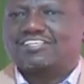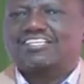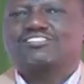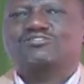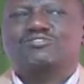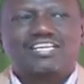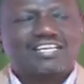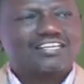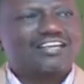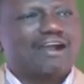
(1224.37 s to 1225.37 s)
is
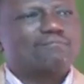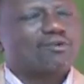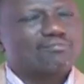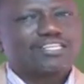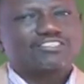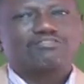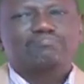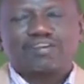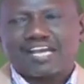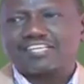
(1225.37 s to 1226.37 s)
really a moment of
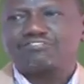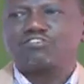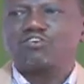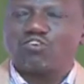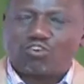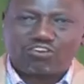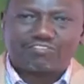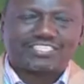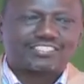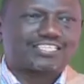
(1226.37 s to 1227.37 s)
pride for all of
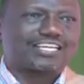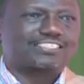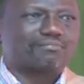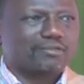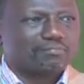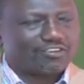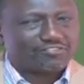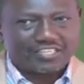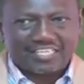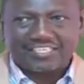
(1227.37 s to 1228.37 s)
us as the people
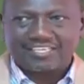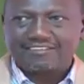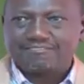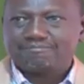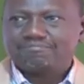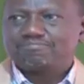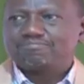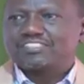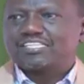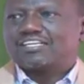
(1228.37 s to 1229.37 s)
of Kenya.
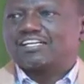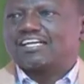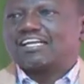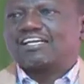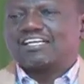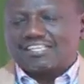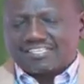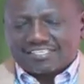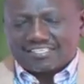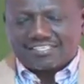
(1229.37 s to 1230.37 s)

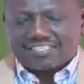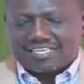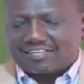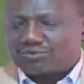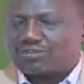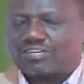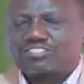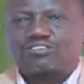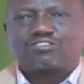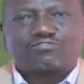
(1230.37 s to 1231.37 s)
And uh, we want
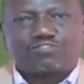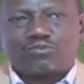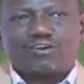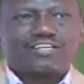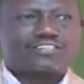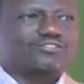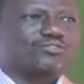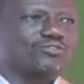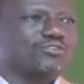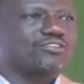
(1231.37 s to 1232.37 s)
to look forward
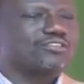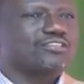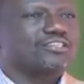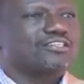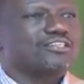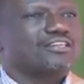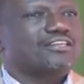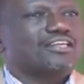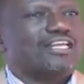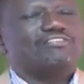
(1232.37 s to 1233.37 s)
to
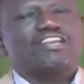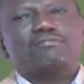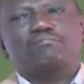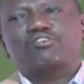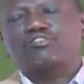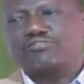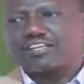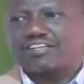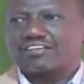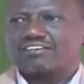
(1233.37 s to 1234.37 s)
even
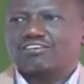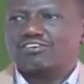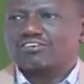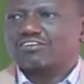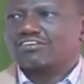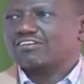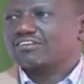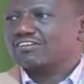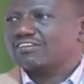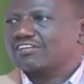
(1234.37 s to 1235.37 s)
improving on
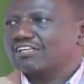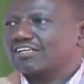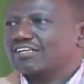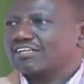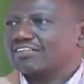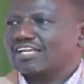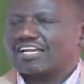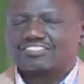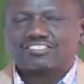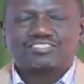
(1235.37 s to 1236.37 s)
uh, the
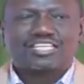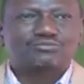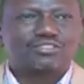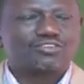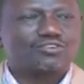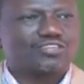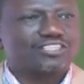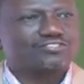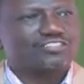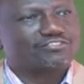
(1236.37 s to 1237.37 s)
elections as we go
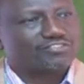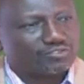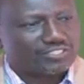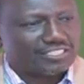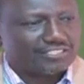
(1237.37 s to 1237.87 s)
into the future.